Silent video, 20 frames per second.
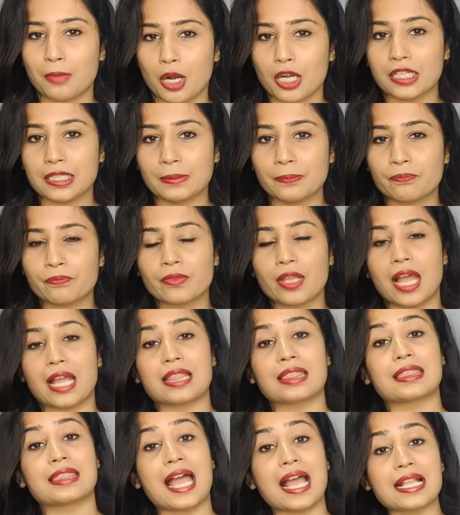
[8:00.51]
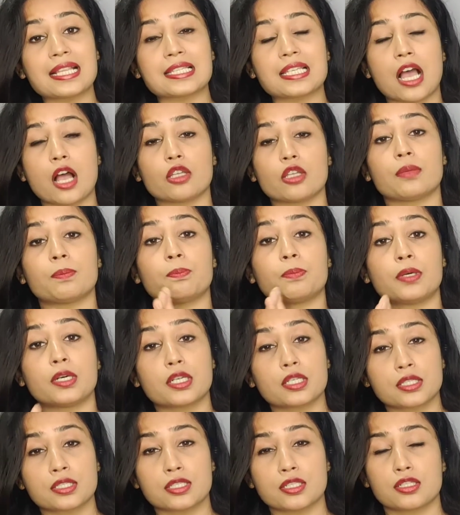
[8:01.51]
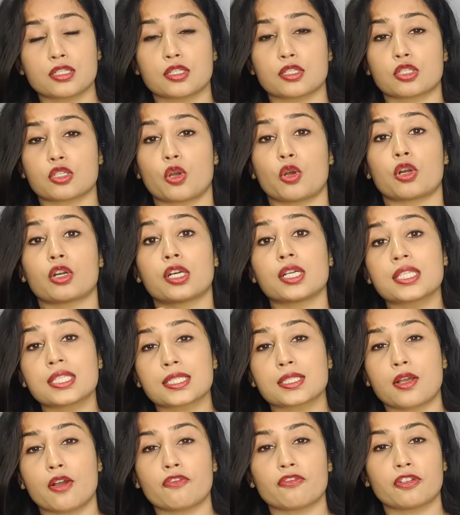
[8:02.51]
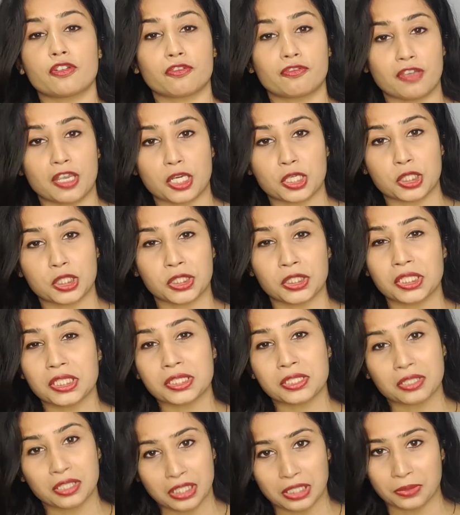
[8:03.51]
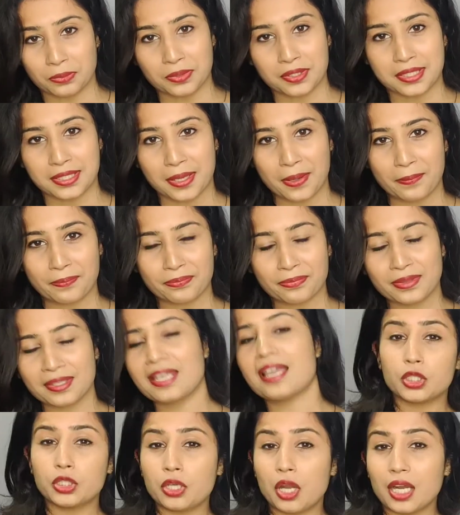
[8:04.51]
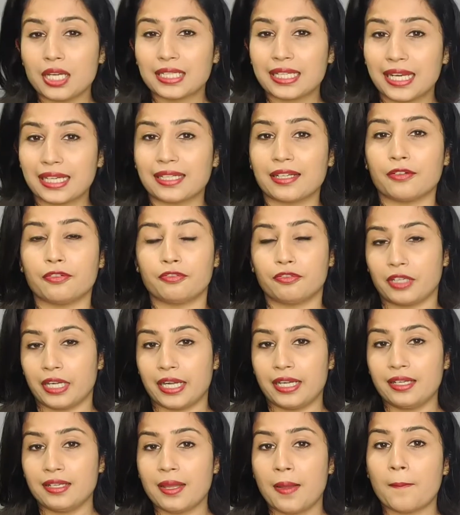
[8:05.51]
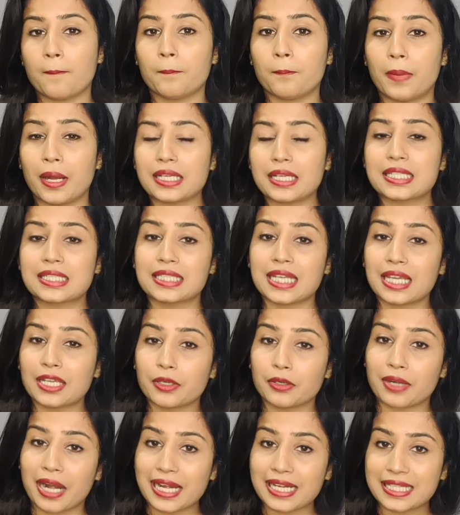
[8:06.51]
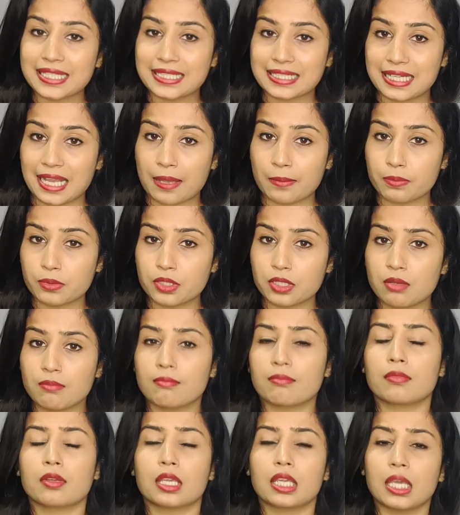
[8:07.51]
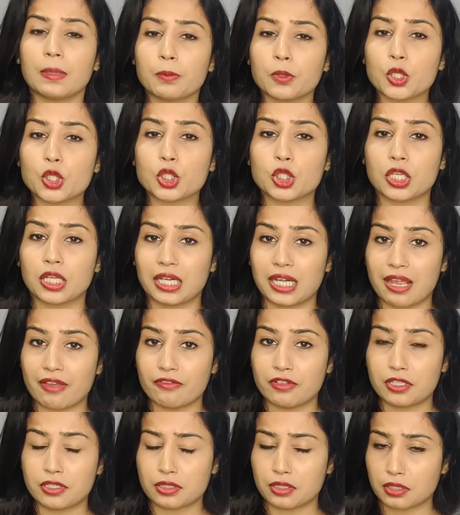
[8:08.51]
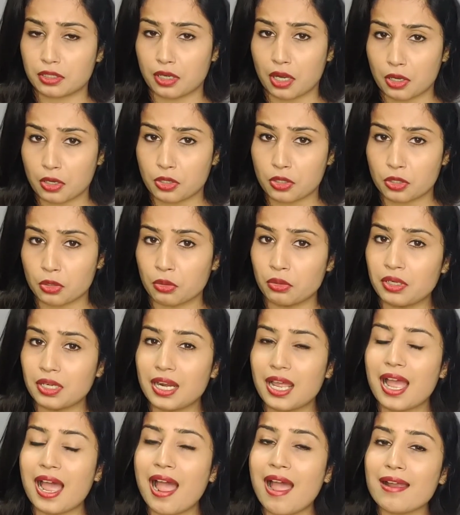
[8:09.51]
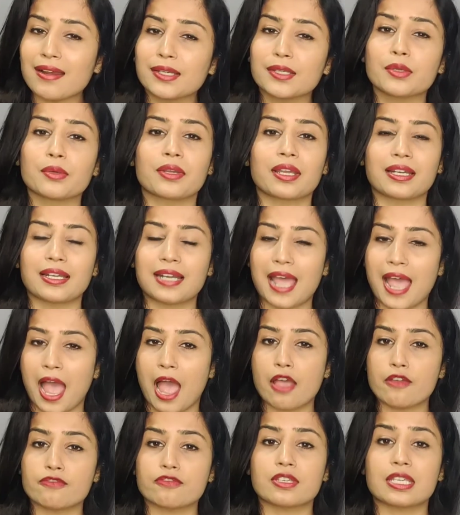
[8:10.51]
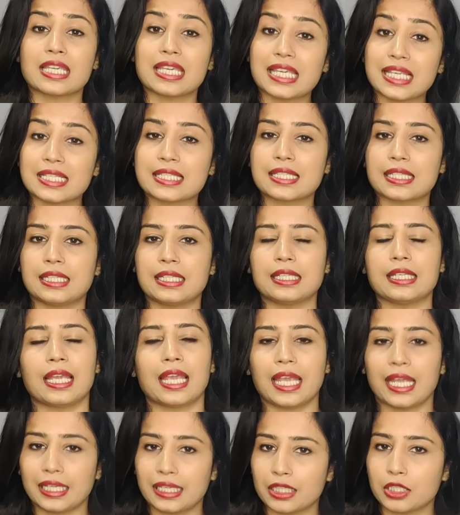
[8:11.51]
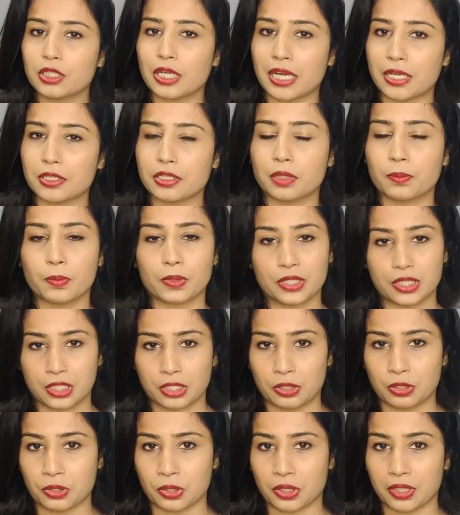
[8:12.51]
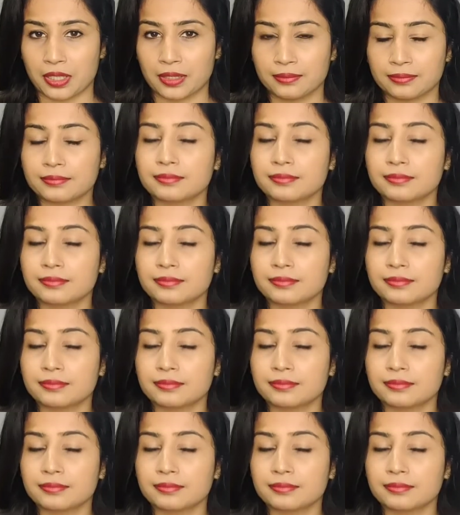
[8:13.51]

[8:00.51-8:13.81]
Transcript: the body and that's how the percentage or risk of infection is reduced. So do not get afraid but take right steps, keep your sugar levels in control and you can have easily any dental procedure.